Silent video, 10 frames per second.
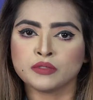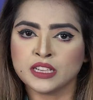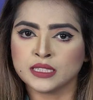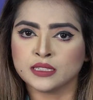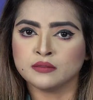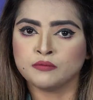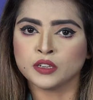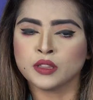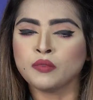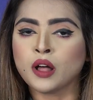reason for
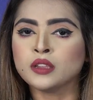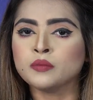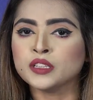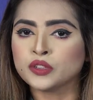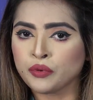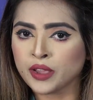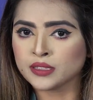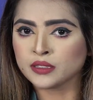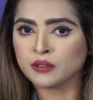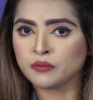the volume
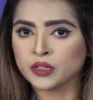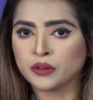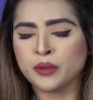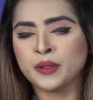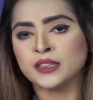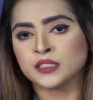increase for the remaining